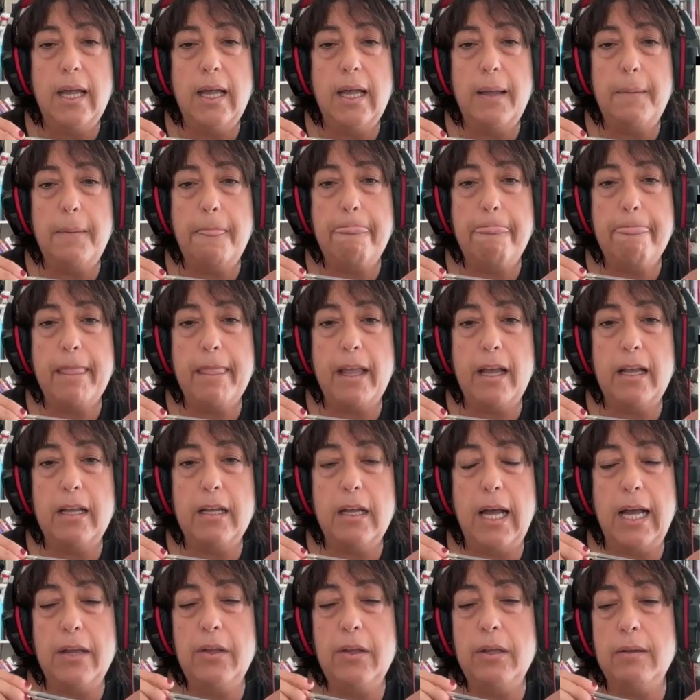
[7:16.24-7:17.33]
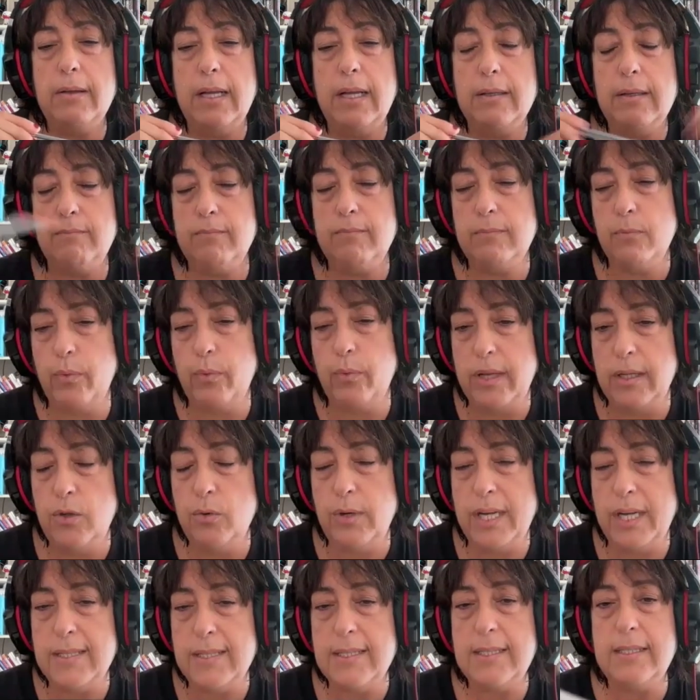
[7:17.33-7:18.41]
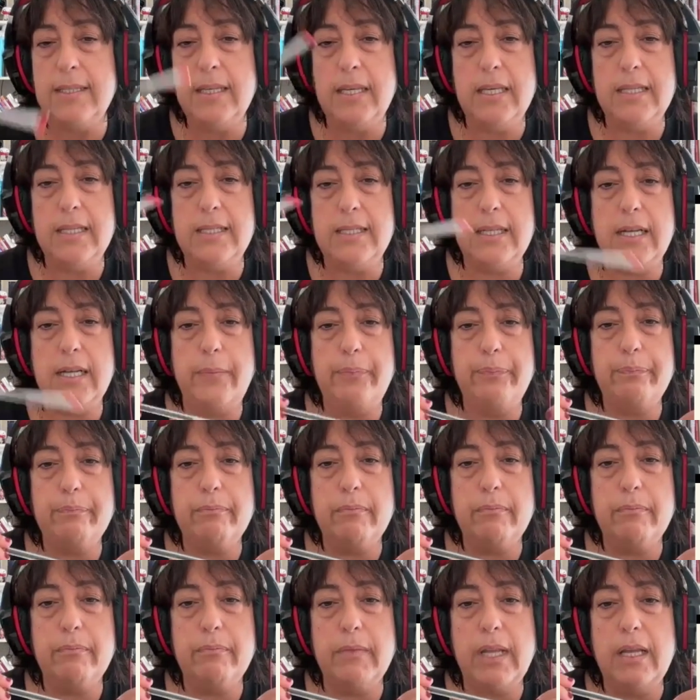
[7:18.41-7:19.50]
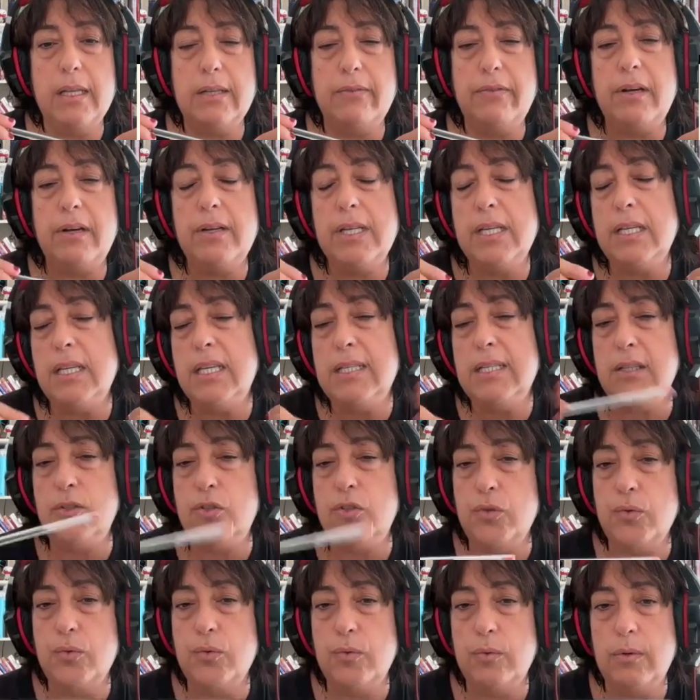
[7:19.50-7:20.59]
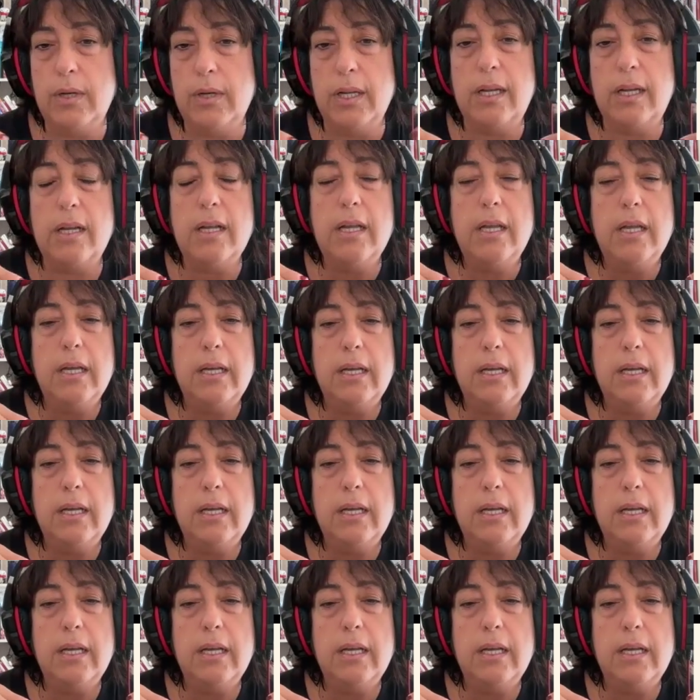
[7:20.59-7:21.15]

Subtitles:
Well, you can see is a very easy tool